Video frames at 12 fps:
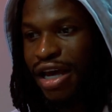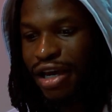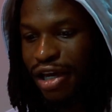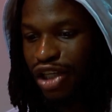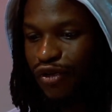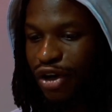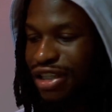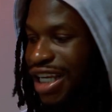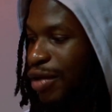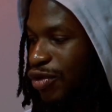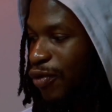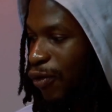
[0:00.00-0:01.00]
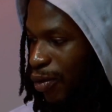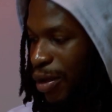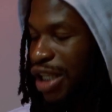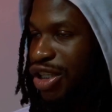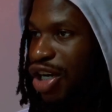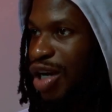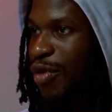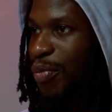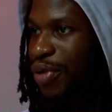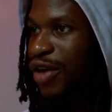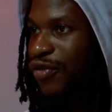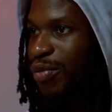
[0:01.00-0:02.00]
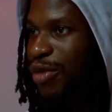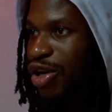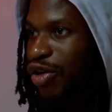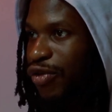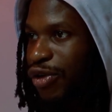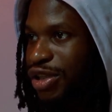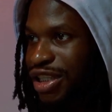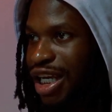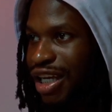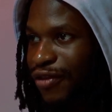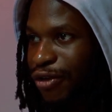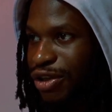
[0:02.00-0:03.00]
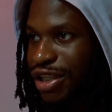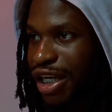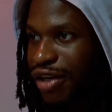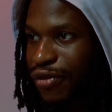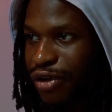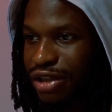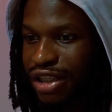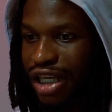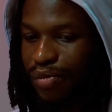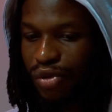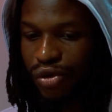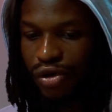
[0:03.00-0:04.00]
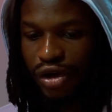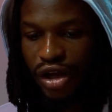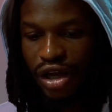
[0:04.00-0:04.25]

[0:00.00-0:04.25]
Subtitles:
Because, for example, let's talk about Pink Flamingo for a second, for example.